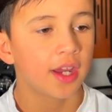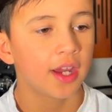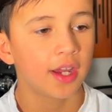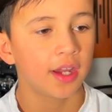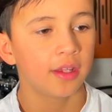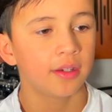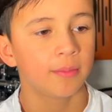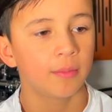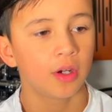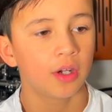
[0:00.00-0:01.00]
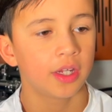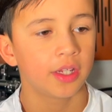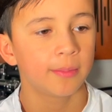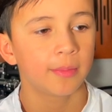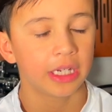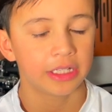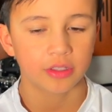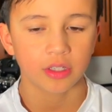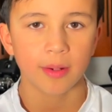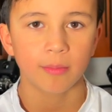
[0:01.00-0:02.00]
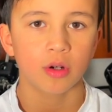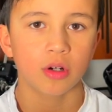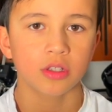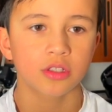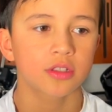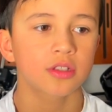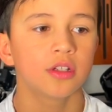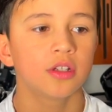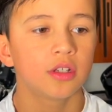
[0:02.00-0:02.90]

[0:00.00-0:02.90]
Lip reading: and my grandmas,